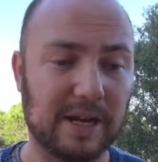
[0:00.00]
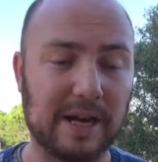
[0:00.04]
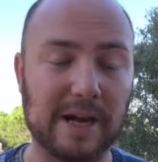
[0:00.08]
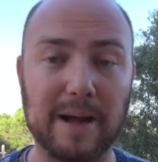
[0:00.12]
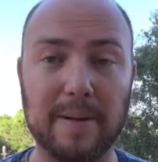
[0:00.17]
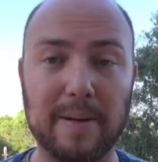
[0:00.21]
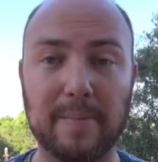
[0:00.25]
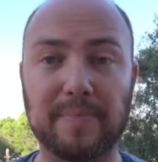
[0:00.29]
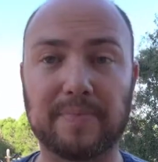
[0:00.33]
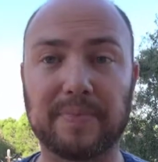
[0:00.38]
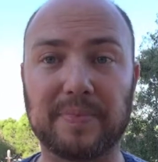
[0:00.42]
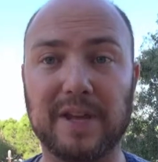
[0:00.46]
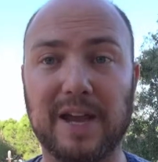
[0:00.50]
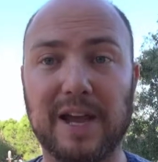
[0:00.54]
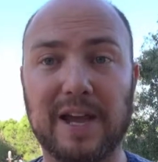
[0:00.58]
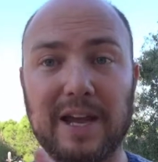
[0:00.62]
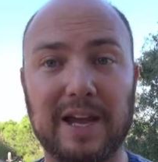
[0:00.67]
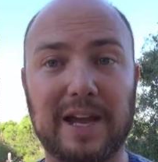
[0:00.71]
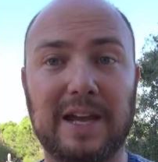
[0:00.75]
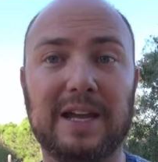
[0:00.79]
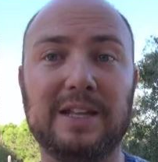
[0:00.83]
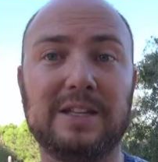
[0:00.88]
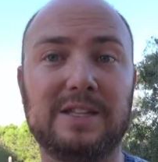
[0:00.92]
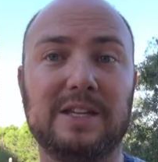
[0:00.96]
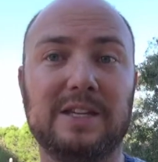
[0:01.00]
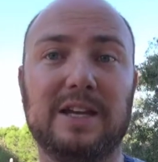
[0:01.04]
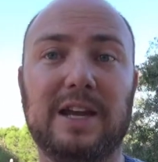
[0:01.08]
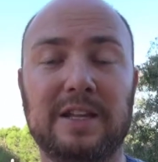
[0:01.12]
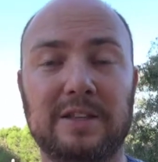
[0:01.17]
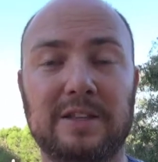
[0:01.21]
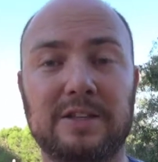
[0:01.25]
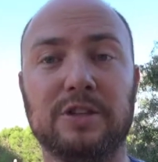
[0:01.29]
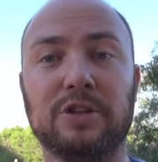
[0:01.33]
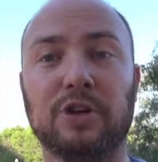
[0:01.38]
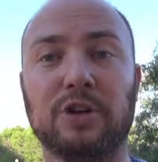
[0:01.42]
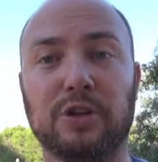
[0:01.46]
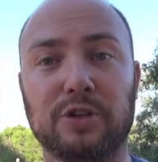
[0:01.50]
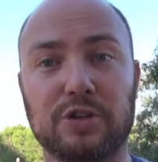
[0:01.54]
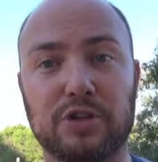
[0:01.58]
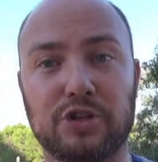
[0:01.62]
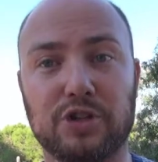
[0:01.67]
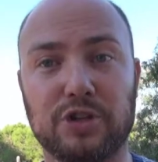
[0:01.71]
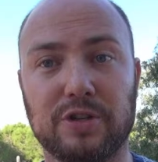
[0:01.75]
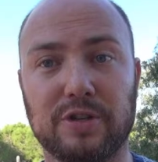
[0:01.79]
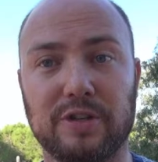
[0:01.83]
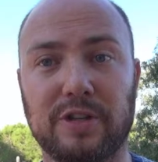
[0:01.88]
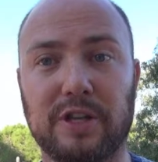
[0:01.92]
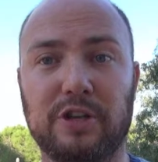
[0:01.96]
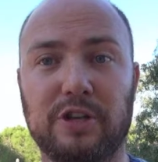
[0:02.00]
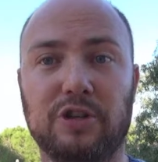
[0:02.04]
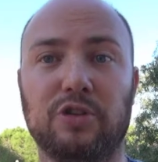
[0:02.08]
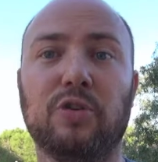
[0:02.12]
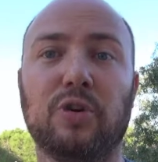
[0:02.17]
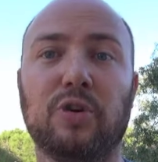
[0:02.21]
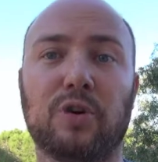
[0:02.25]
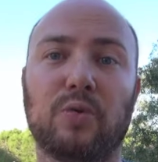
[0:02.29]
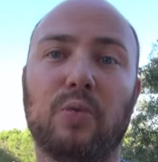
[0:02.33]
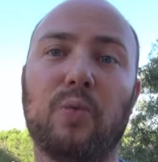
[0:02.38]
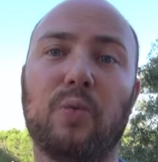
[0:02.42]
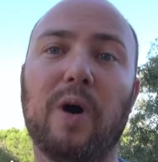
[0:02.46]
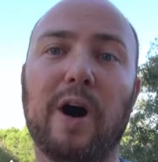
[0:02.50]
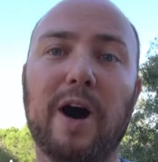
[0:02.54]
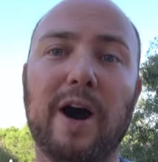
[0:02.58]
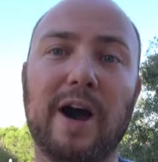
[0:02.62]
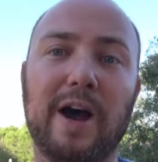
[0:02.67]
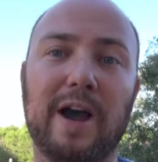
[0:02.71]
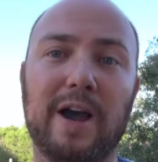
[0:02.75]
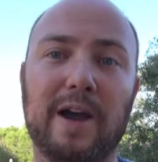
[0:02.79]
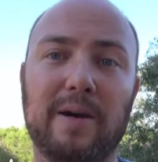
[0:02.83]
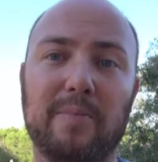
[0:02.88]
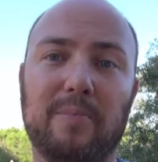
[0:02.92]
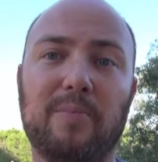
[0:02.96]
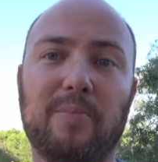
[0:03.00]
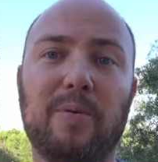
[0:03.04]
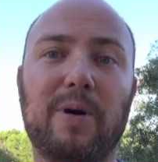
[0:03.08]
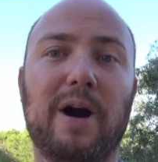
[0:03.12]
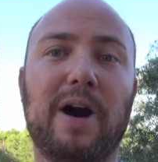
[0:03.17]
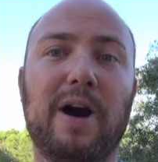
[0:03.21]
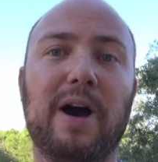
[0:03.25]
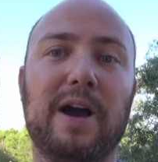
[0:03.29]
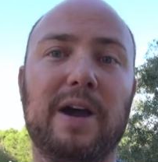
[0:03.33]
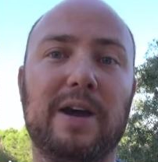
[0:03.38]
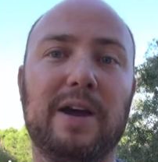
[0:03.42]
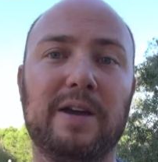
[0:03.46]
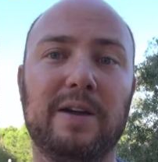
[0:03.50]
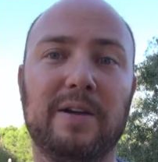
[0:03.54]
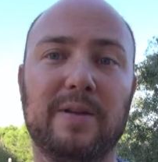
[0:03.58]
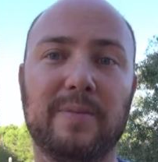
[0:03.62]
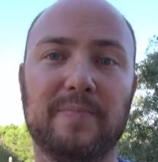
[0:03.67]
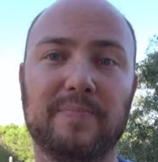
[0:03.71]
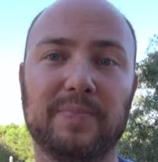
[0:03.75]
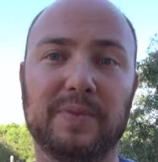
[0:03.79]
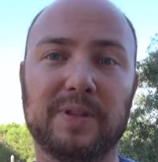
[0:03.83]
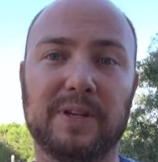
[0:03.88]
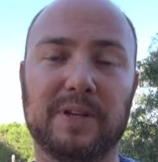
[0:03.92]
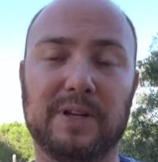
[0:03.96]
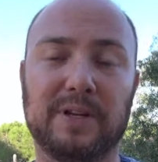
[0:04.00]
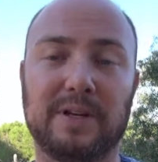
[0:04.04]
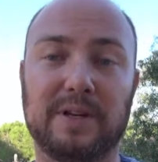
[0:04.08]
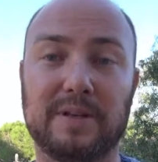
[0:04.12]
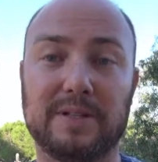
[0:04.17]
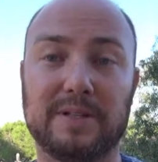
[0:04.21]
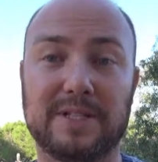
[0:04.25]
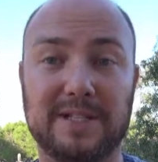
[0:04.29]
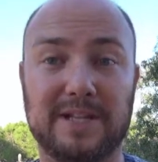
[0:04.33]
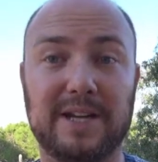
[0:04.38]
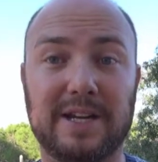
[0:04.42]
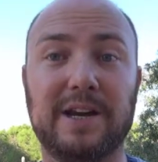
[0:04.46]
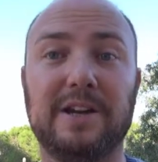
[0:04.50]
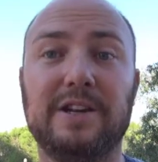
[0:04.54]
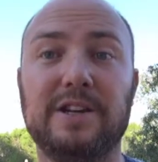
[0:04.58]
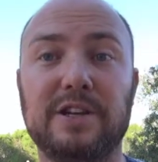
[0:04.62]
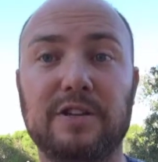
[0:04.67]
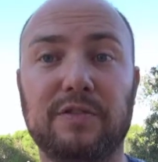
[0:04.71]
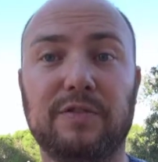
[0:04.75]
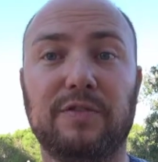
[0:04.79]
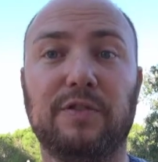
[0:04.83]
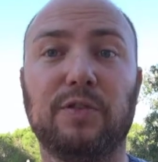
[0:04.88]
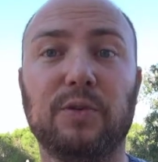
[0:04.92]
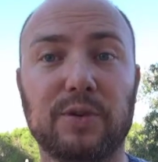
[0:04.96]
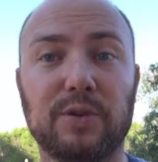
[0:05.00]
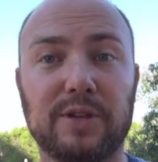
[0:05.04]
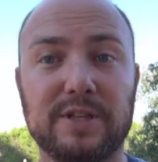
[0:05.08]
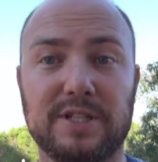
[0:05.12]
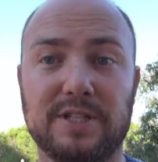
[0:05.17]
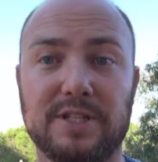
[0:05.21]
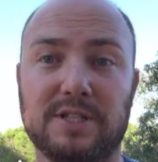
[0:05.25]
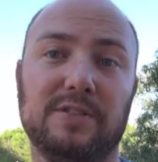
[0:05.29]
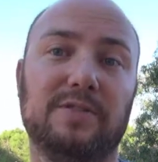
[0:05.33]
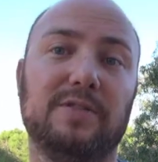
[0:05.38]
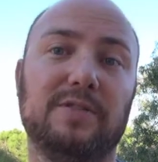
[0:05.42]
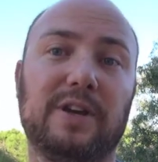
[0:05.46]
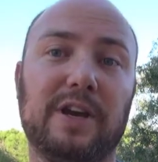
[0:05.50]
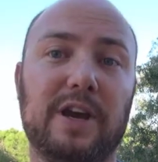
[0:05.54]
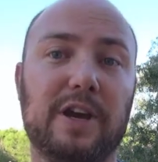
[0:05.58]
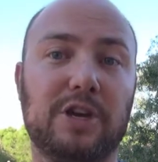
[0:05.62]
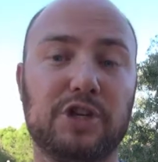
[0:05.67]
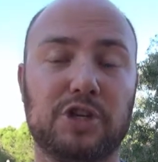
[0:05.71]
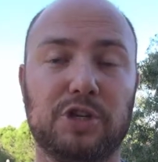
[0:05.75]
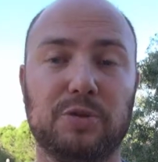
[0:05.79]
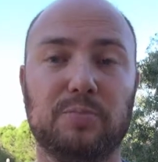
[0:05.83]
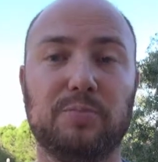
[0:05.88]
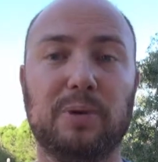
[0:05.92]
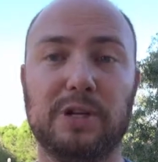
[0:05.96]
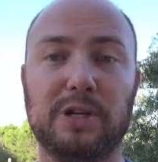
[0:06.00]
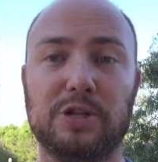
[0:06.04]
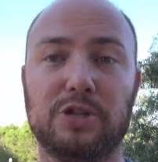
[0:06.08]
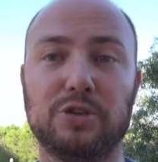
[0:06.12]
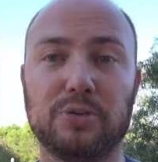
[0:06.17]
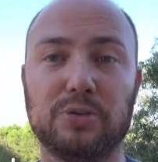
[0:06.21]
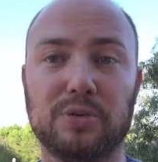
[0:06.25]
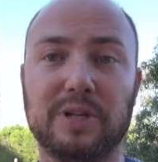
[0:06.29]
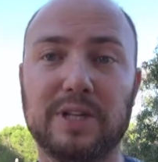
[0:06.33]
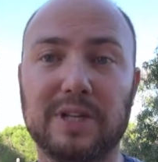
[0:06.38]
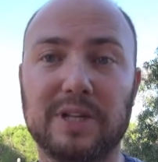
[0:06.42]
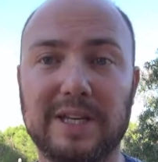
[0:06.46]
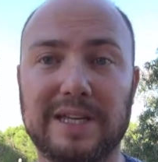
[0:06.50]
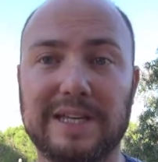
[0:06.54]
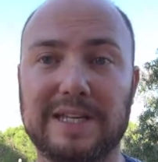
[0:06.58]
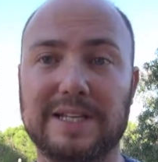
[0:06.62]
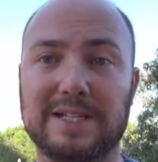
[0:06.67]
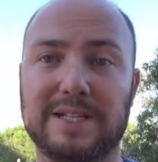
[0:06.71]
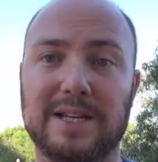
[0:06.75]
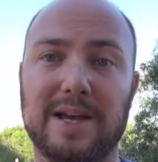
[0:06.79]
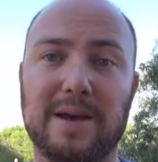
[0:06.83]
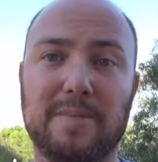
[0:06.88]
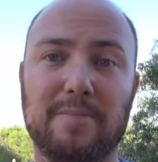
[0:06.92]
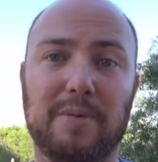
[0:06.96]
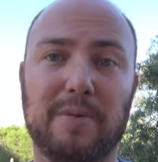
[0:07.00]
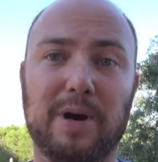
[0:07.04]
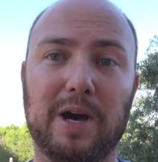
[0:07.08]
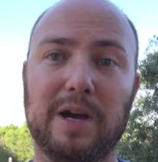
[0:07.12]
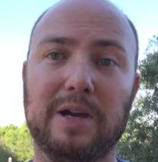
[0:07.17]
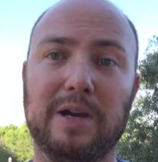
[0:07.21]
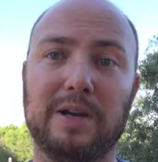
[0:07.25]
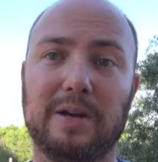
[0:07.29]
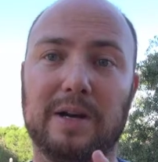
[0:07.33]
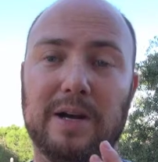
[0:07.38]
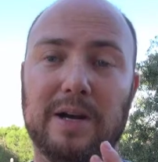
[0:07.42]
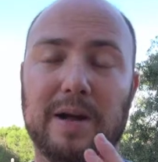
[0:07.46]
and the knowledge that you acquire by studying for the certification, by doing the exam, by